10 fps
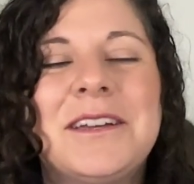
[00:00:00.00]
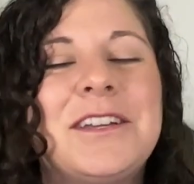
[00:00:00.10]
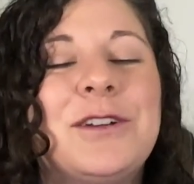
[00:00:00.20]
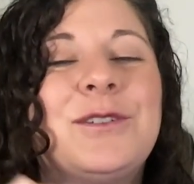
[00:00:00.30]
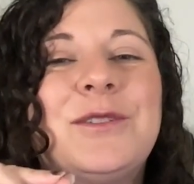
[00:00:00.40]

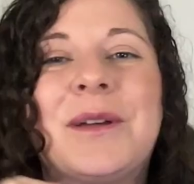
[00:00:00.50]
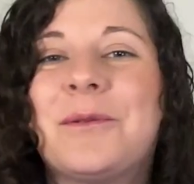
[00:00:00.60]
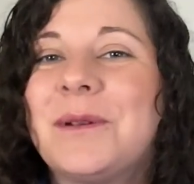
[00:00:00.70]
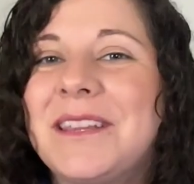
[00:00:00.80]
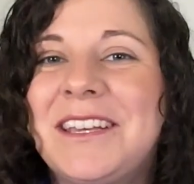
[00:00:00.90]
You're doing a
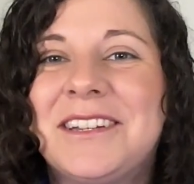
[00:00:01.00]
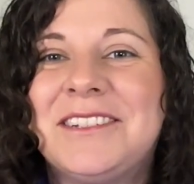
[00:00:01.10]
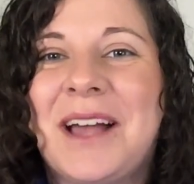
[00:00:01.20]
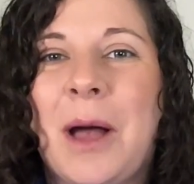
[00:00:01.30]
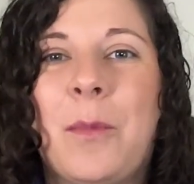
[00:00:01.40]
really good
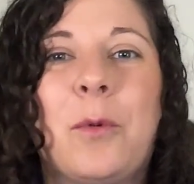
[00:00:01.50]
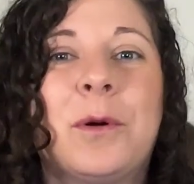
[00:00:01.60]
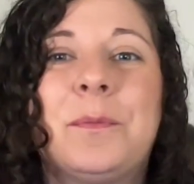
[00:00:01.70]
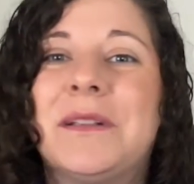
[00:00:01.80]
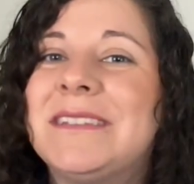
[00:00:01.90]
job.
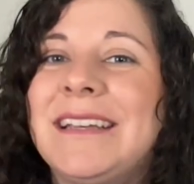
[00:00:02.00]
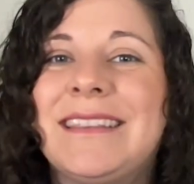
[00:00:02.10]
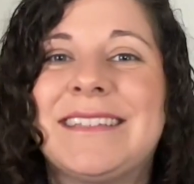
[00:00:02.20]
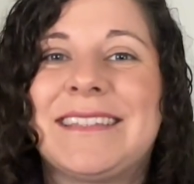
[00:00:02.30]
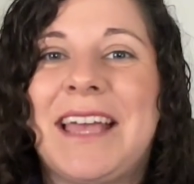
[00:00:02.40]
We're building
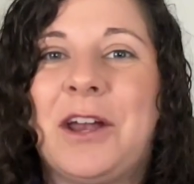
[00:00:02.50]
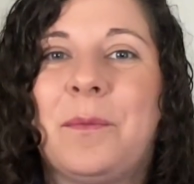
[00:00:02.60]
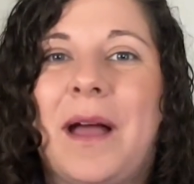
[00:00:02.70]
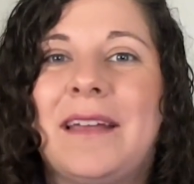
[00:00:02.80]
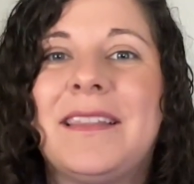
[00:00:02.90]
this layer
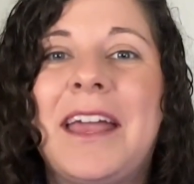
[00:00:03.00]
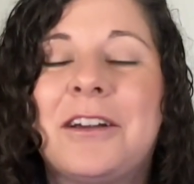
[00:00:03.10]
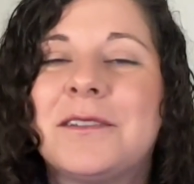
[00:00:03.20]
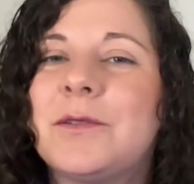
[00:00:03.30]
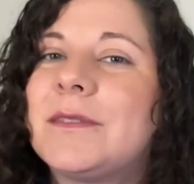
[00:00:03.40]
by
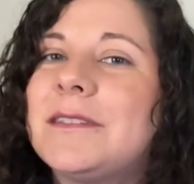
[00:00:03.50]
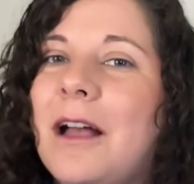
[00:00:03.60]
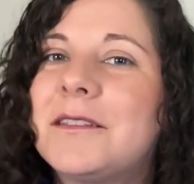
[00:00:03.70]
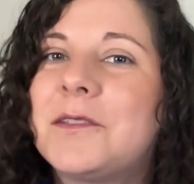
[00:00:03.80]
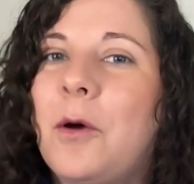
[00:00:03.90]
layer, so it's
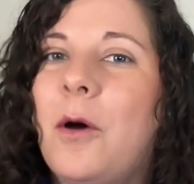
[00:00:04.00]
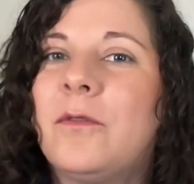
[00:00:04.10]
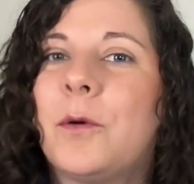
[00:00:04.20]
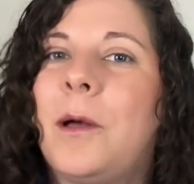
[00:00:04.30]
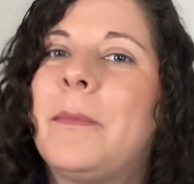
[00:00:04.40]
not so
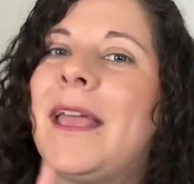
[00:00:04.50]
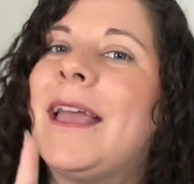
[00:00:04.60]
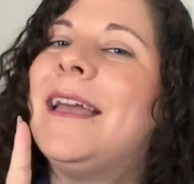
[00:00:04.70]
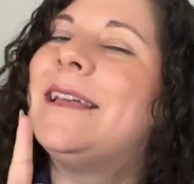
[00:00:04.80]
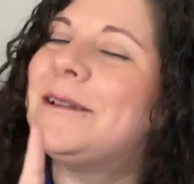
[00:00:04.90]
overwhelming,
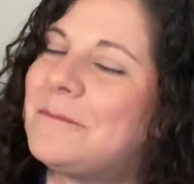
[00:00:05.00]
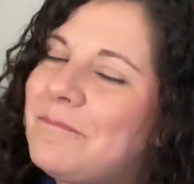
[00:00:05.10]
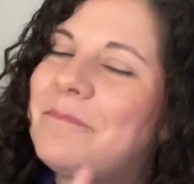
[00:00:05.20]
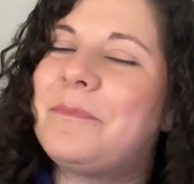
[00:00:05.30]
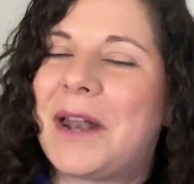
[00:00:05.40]

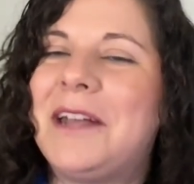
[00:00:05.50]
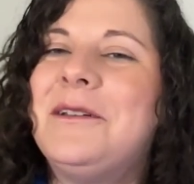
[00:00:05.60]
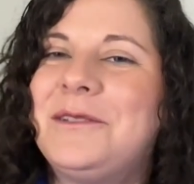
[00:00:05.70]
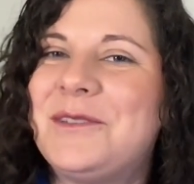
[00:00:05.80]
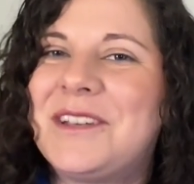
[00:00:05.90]
but I
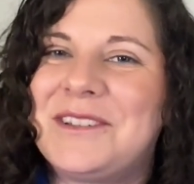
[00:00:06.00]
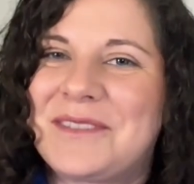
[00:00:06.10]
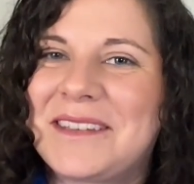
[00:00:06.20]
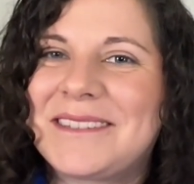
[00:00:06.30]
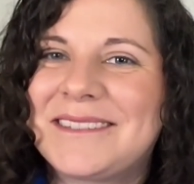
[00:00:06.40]
know you can do
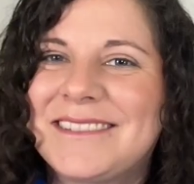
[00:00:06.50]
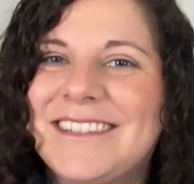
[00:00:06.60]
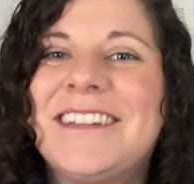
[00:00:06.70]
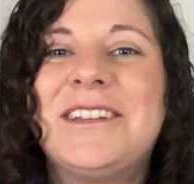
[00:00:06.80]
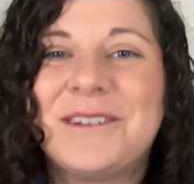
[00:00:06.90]
this.
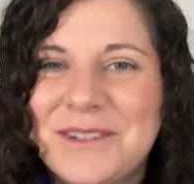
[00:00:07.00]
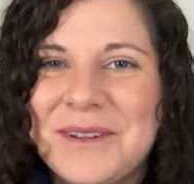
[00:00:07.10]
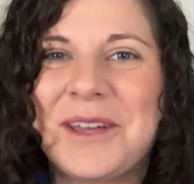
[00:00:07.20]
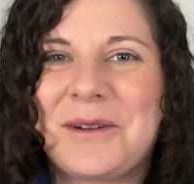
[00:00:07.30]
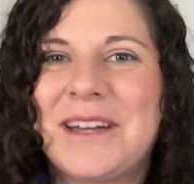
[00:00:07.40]
You're
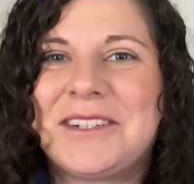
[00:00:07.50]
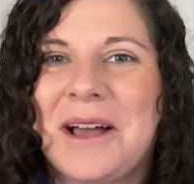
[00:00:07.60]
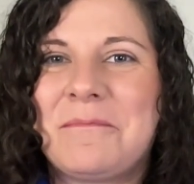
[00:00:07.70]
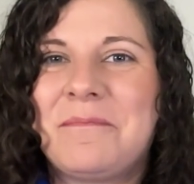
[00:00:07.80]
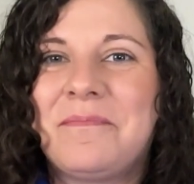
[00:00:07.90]
doing a great
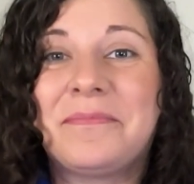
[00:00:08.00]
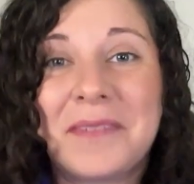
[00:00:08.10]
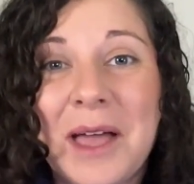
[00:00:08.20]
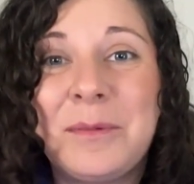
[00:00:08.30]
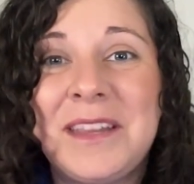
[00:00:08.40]
job.
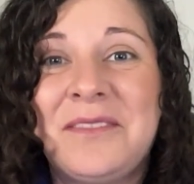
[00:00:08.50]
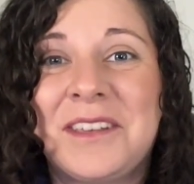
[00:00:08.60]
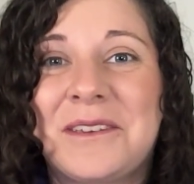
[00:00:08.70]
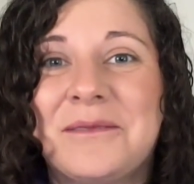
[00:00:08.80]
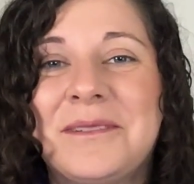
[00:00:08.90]
I believe
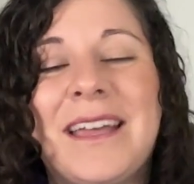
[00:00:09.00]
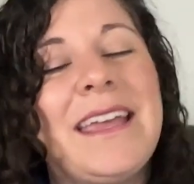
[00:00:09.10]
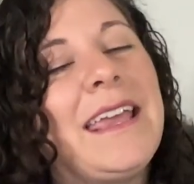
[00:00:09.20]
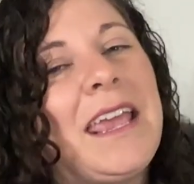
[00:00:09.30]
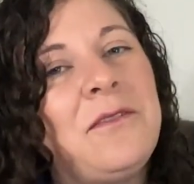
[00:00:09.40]
in you.
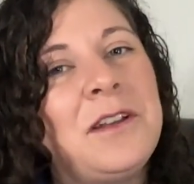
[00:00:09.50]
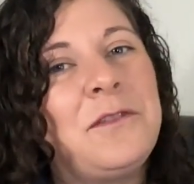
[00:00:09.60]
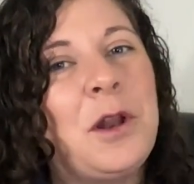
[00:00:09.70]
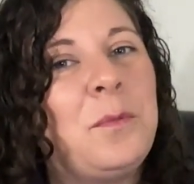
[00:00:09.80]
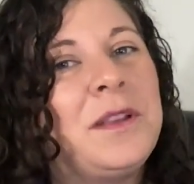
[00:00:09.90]
Even if
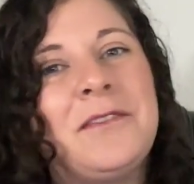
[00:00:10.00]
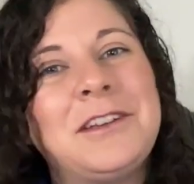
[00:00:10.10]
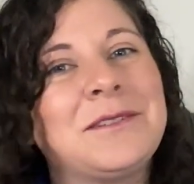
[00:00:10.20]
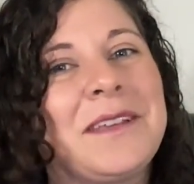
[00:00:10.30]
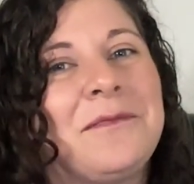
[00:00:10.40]
you don't believe in
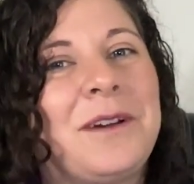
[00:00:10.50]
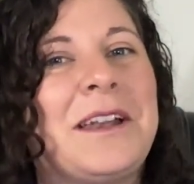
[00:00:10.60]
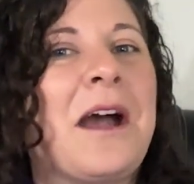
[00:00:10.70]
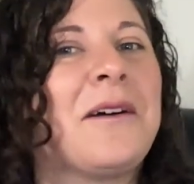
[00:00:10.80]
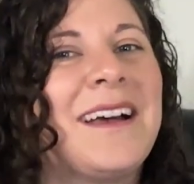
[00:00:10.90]
yourself right
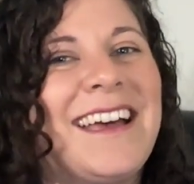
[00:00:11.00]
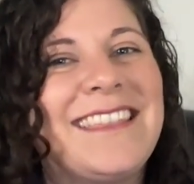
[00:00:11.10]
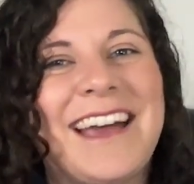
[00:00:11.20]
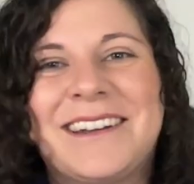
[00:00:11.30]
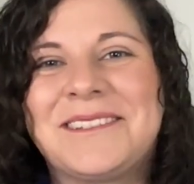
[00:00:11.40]
now,
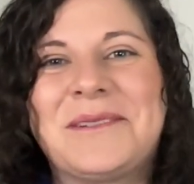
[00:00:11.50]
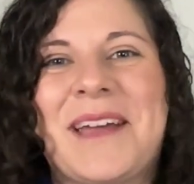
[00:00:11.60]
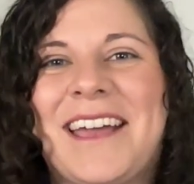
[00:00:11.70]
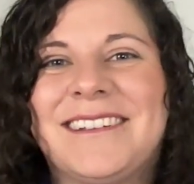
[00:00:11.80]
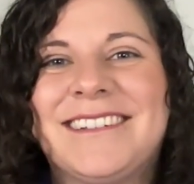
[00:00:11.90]
that is
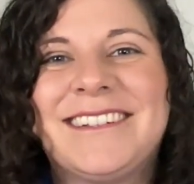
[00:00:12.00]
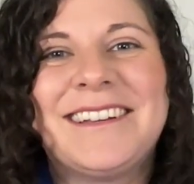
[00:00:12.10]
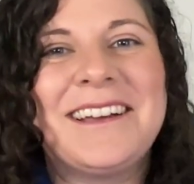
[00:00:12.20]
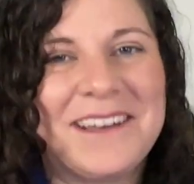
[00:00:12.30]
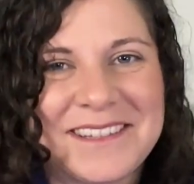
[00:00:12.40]
okay.
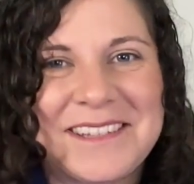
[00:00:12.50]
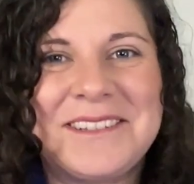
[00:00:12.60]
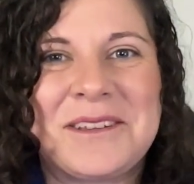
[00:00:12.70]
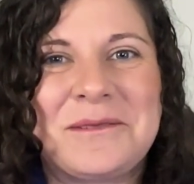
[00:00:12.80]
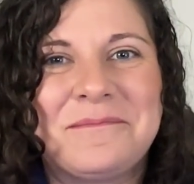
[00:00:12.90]
I'll see you
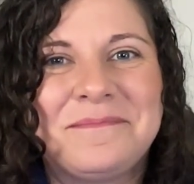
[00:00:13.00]
soon.